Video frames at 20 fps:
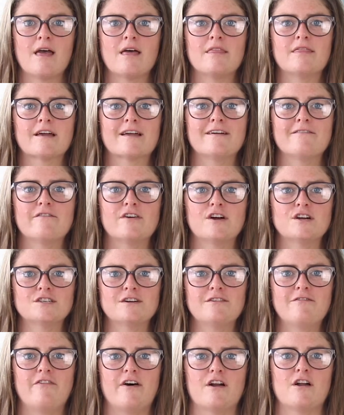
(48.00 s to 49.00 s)
The
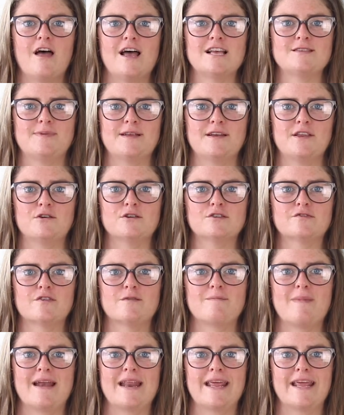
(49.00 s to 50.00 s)
conversion funnel has been used for
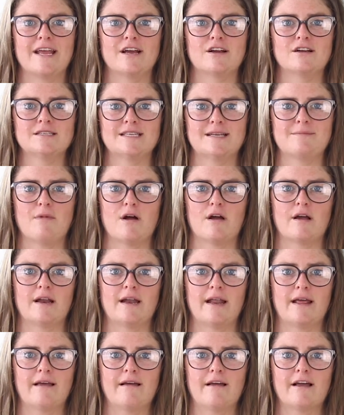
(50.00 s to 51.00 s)
many years in
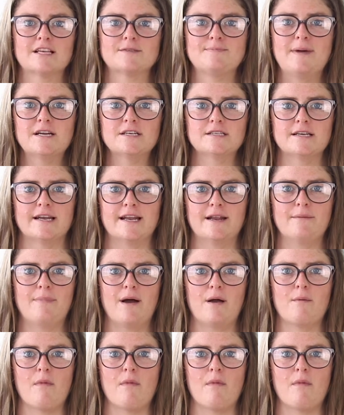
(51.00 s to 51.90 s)
marketing, especially in inbound